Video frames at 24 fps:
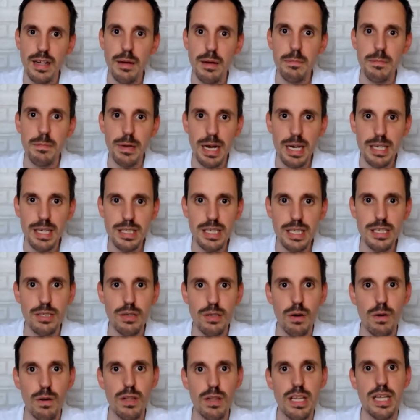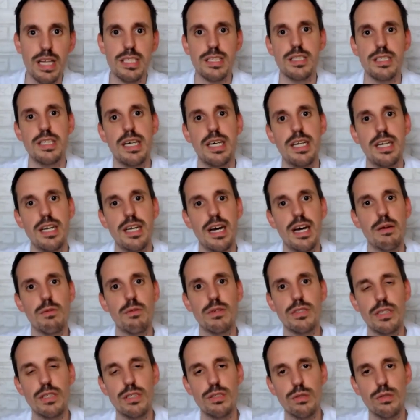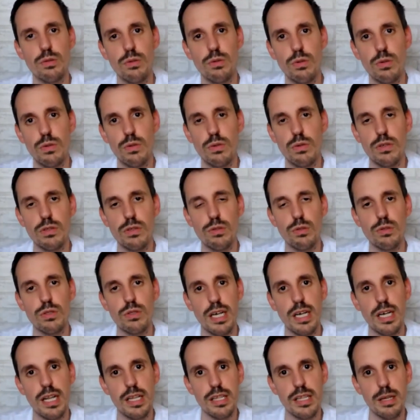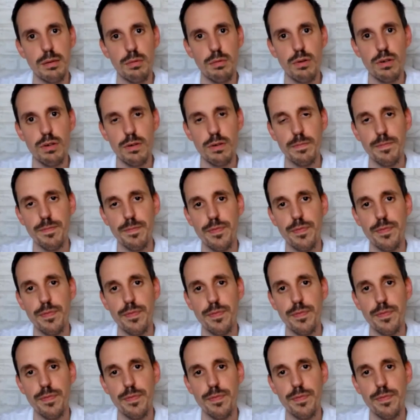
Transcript: practice all that then I wanted to tell in the book.